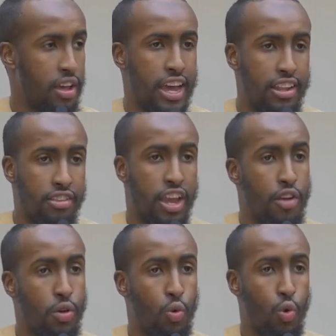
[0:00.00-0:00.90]
Hey, does it
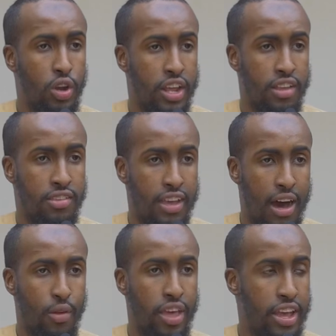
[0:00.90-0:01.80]
get recorded? Is it
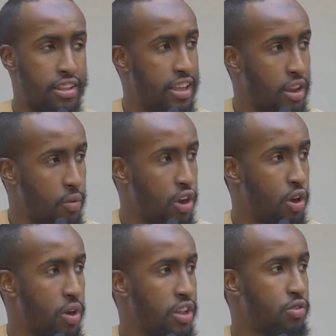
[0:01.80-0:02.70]
out there? Does anyone
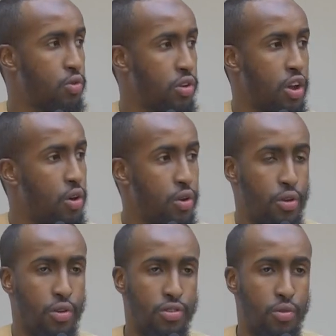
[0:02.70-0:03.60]
know what he's called? No, no,
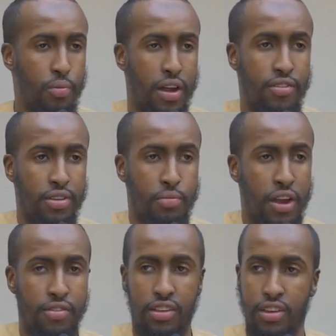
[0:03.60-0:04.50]
no, no, it's private, it's
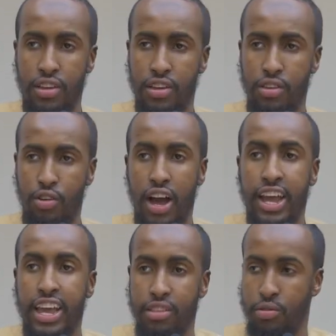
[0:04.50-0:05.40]
private. You can't
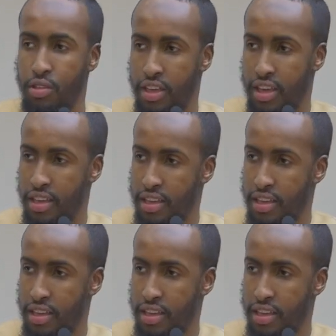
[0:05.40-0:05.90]
get to there.